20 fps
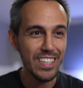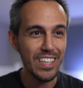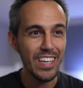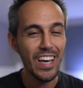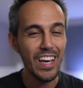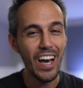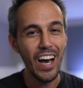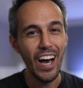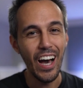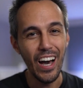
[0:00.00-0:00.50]

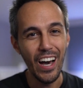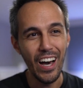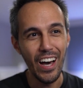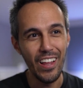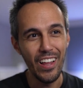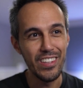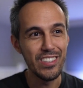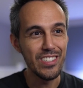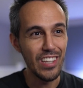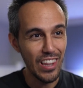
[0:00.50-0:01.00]

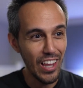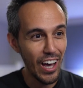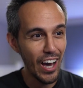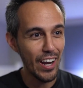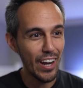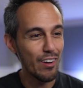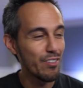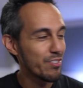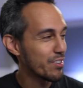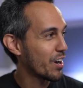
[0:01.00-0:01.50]
It's a lot
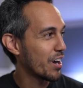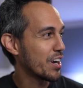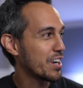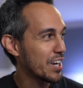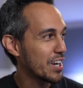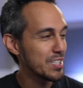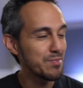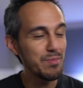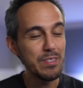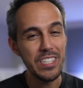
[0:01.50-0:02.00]
of
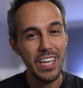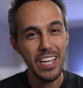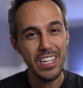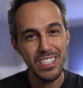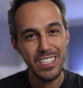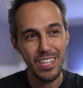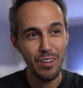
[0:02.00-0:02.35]
customization.